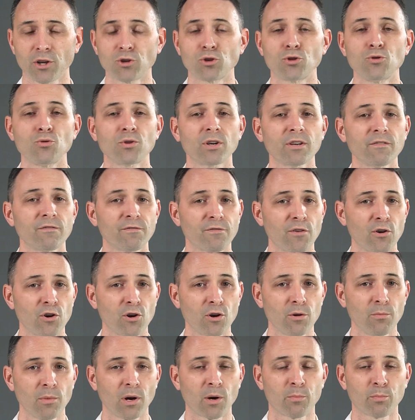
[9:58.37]
to
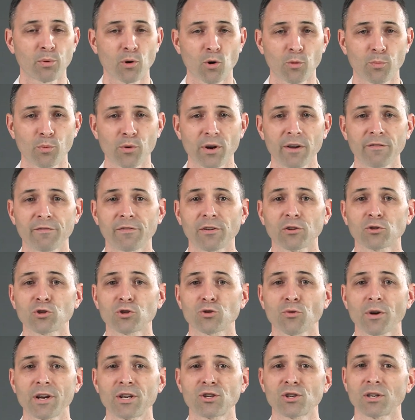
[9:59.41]
confirm appropriate
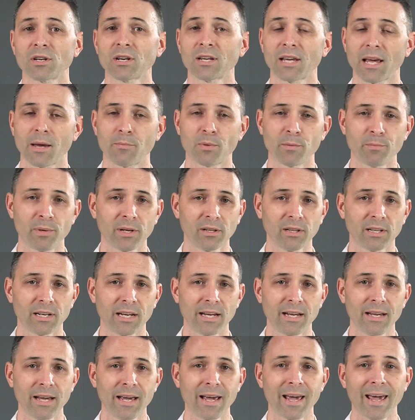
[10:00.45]
filtration
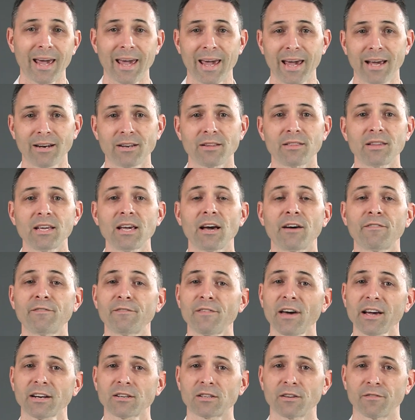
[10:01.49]
capability and the
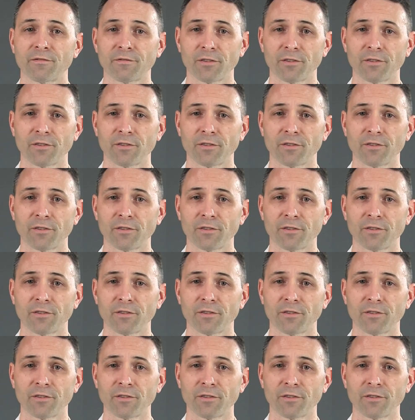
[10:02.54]
effective